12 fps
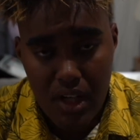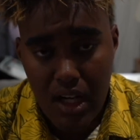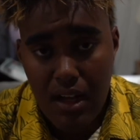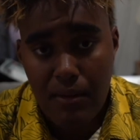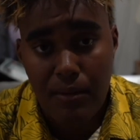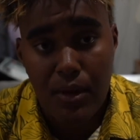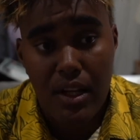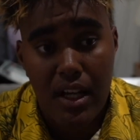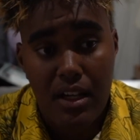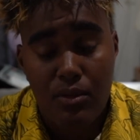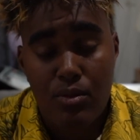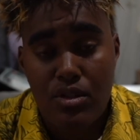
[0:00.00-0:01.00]
And for the
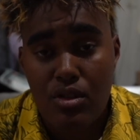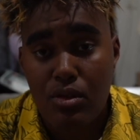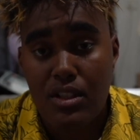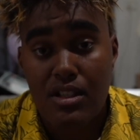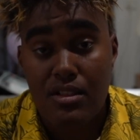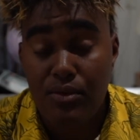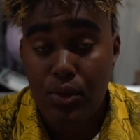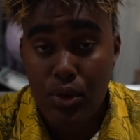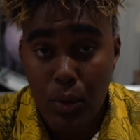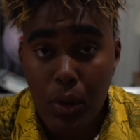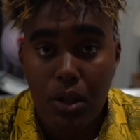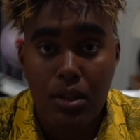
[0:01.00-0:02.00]
end result, it's for
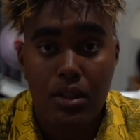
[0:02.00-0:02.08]
you all.